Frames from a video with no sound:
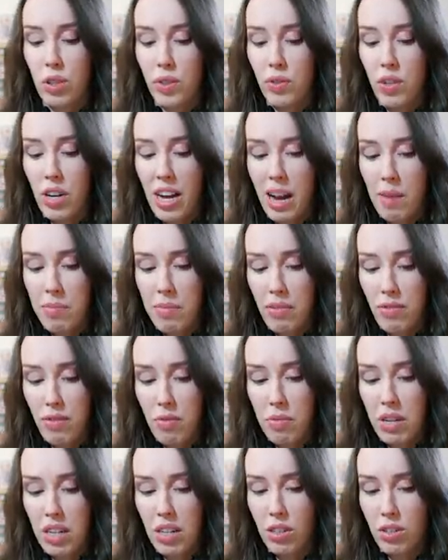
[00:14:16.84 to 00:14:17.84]
if you're happy for
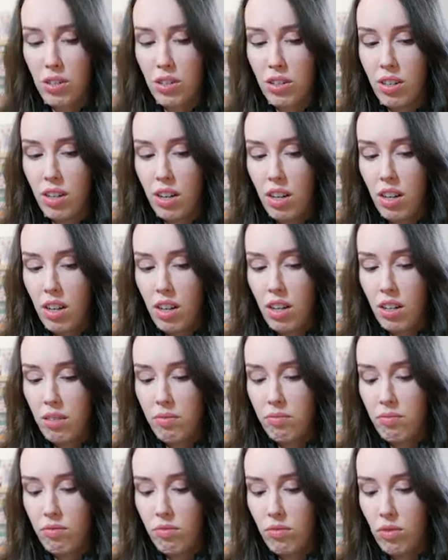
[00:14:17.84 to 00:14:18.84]
me to
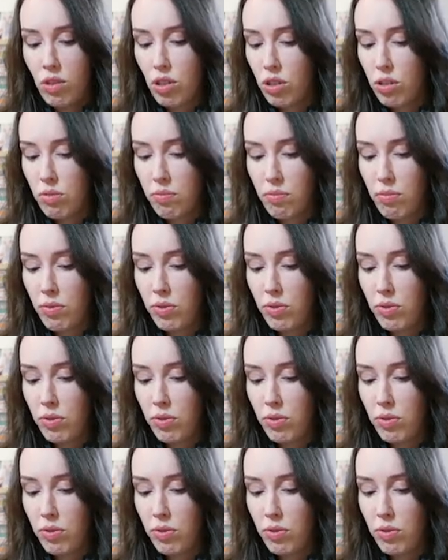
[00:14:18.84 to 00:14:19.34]
just